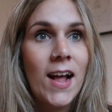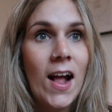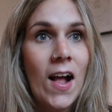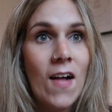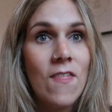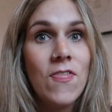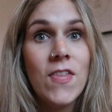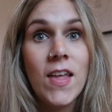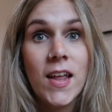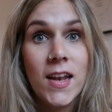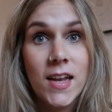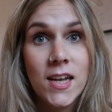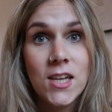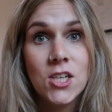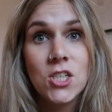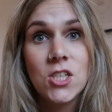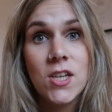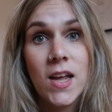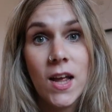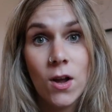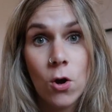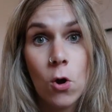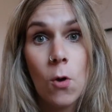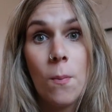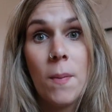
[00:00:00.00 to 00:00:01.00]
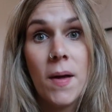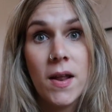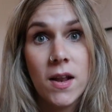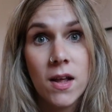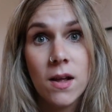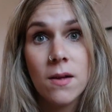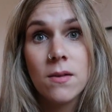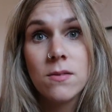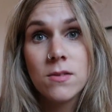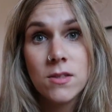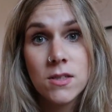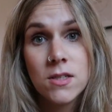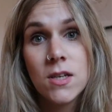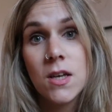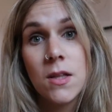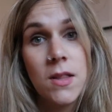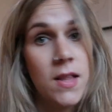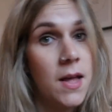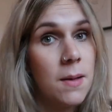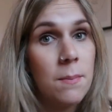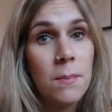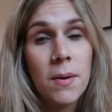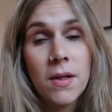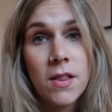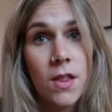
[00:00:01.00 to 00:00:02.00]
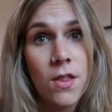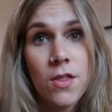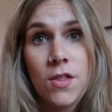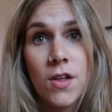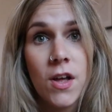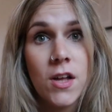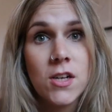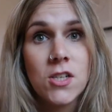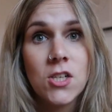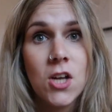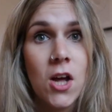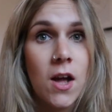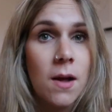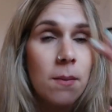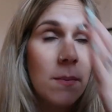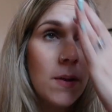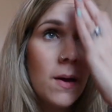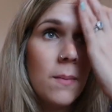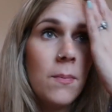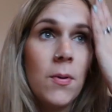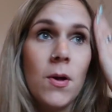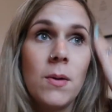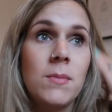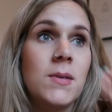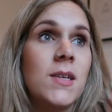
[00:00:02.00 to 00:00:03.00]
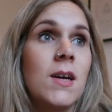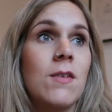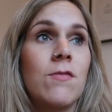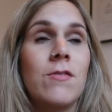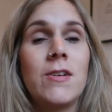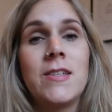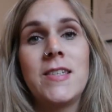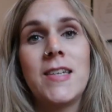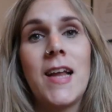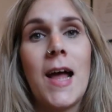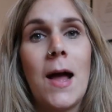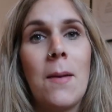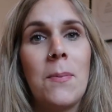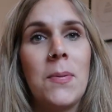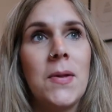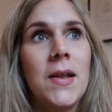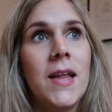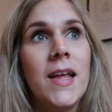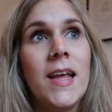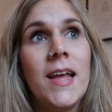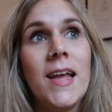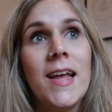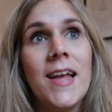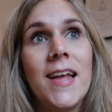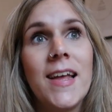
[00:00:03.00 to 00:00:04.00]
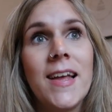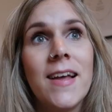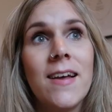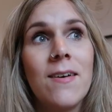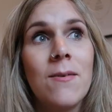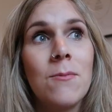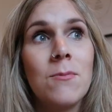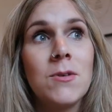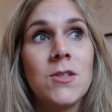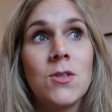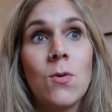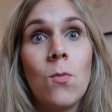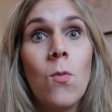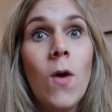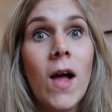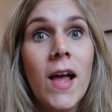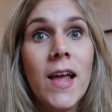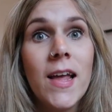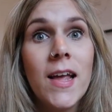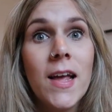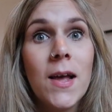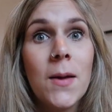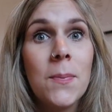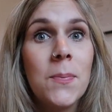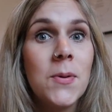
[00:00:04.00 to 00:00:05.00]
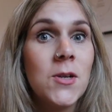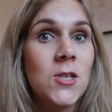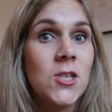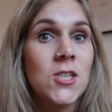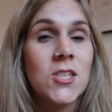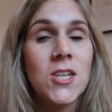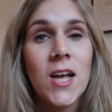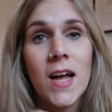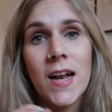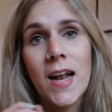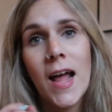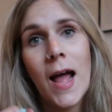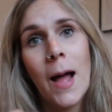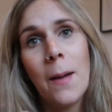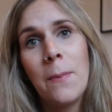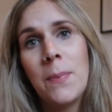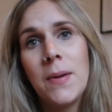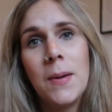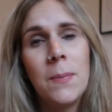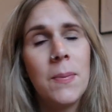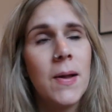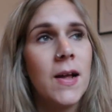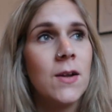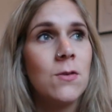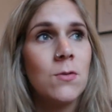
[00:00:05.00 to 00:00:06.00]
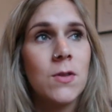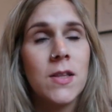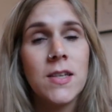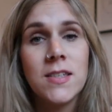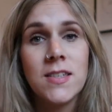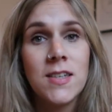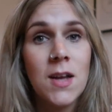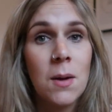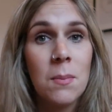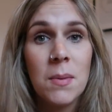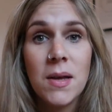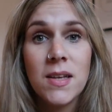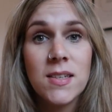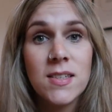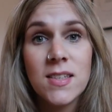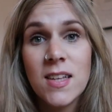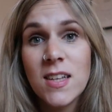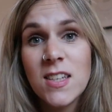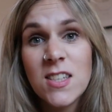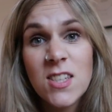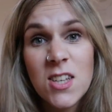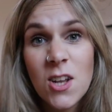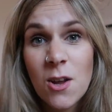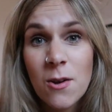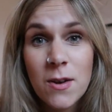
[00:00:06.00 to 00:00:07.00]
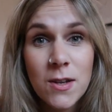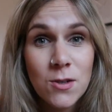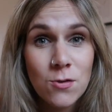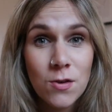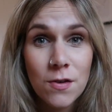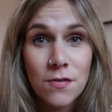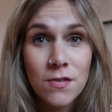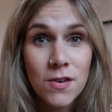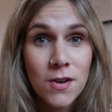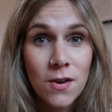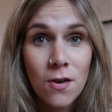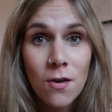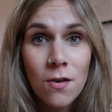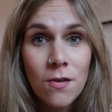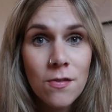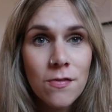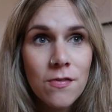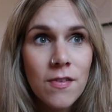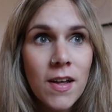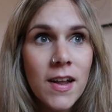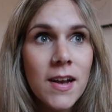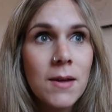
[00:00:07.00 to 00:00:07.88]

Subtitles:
And then each day it got better, to then by the third time I put him down for his nap and he was awake, but just kind of happily played with his dummies and then slowly drifted off.